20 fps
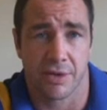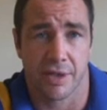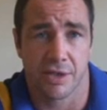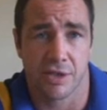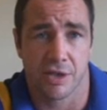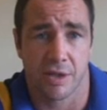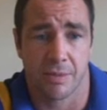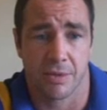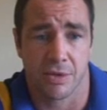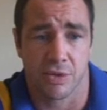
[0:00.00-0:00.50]
a
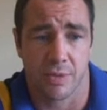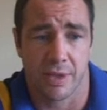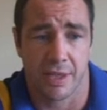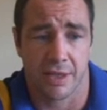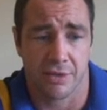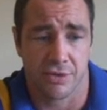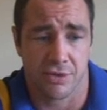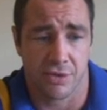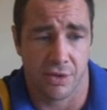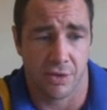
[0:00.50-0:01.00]
great job as
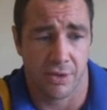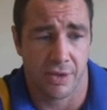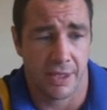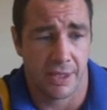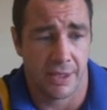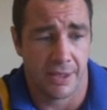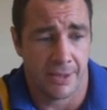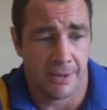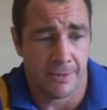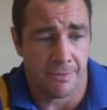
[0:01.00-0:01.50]
well. So
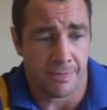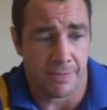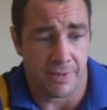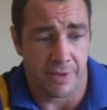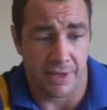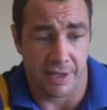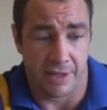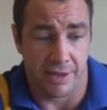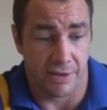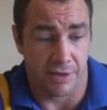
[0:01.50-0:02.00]

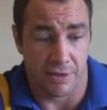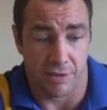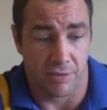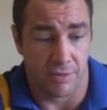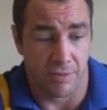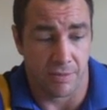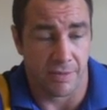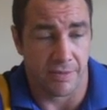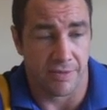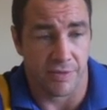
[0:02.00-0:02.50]

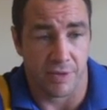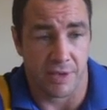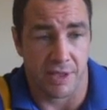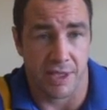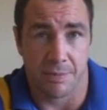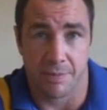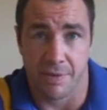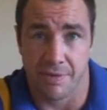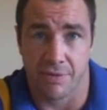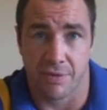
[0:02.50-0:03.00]
if we can
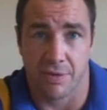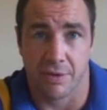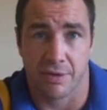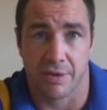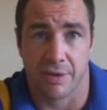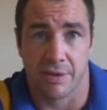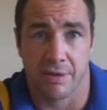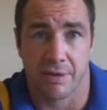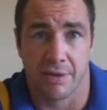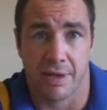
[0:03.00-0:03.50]
keep
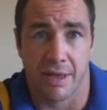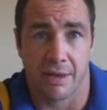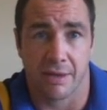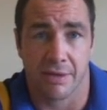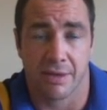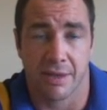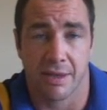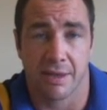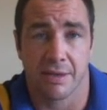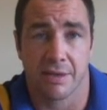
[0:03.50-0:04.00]
everyone
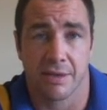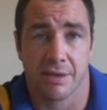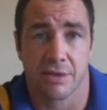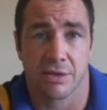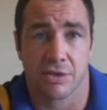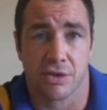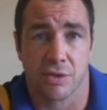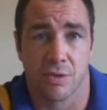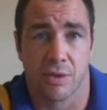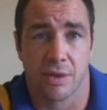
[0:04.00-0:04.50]
healthy,
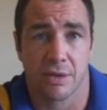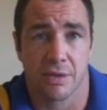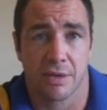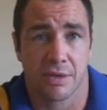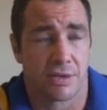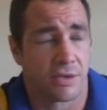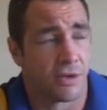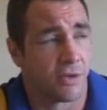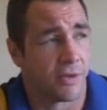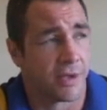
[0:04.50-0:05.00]
the squad,
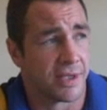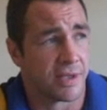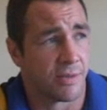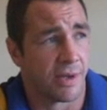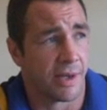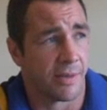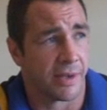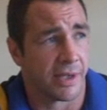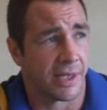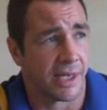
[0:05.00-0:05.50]
there's no reason
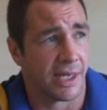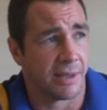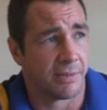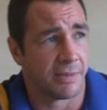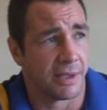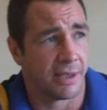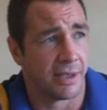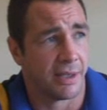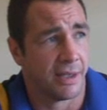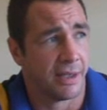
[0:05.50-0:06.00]
why we
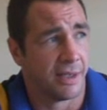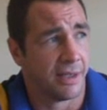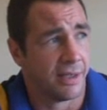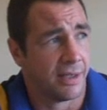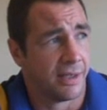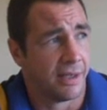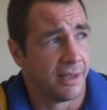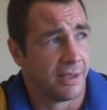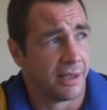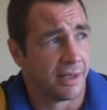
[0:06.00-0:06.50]
can't be
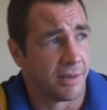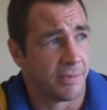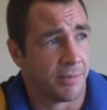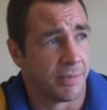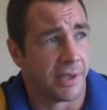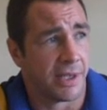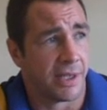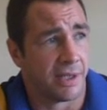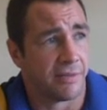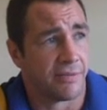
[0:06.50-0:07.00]

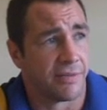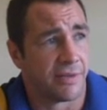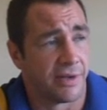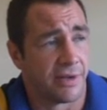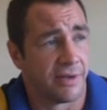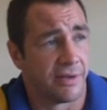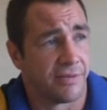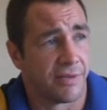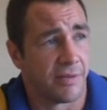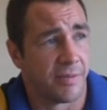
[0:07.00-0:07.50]
competing
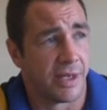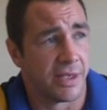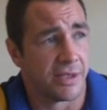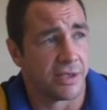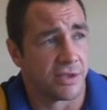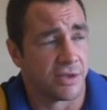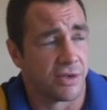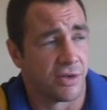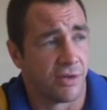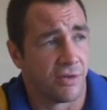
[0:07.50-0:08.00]
for
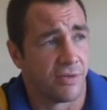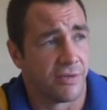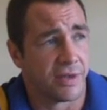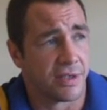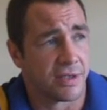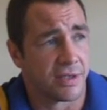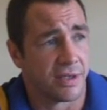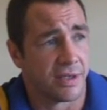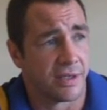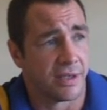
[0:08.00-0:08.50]
major
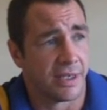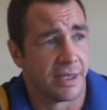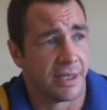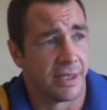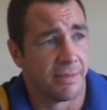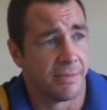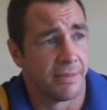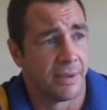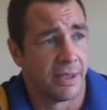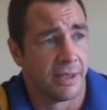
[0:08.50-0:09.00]
trophies. And
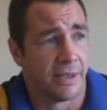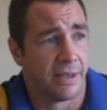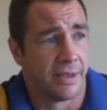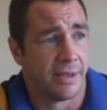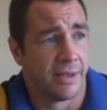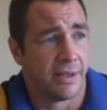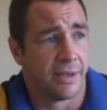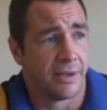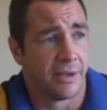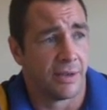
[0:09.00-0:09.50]

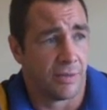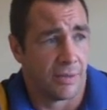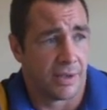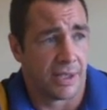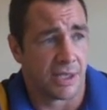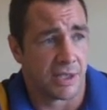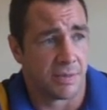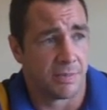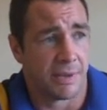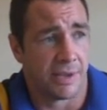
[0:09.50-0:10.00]
with
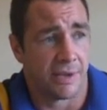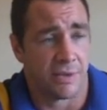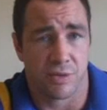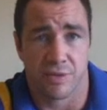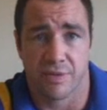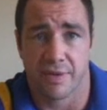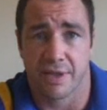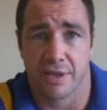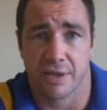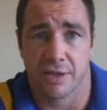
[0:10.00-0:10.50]
the
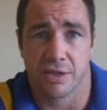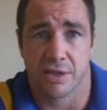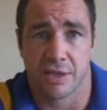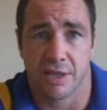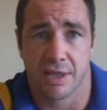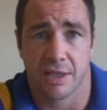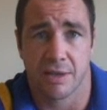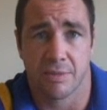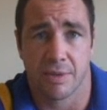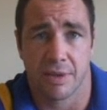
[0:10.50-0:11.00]
experience we've had this
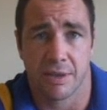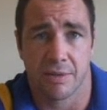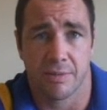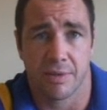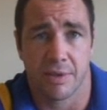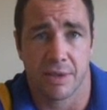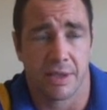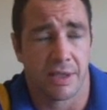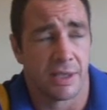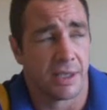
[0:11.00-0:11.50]
year,
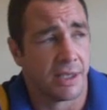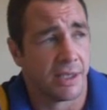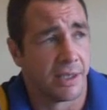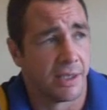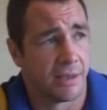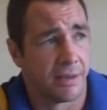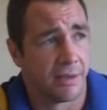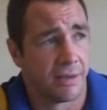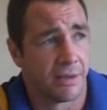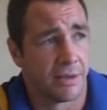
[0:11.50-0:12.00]

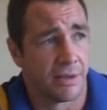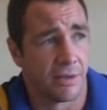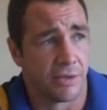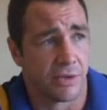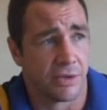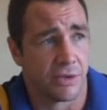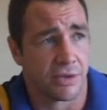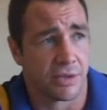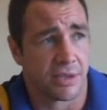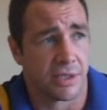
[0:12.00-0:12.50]

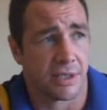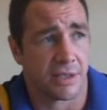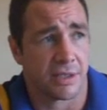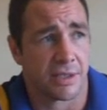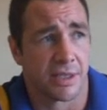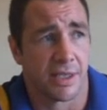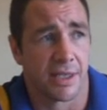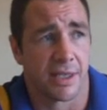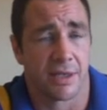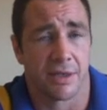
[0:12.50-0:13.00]
we should see
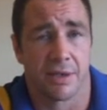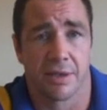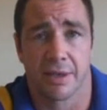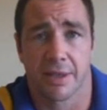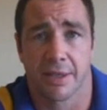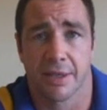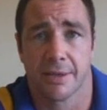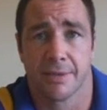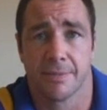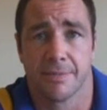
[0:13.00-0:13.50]
us kicking on
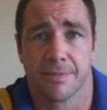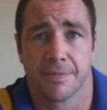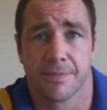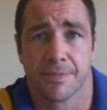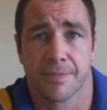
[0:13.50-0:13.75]
again.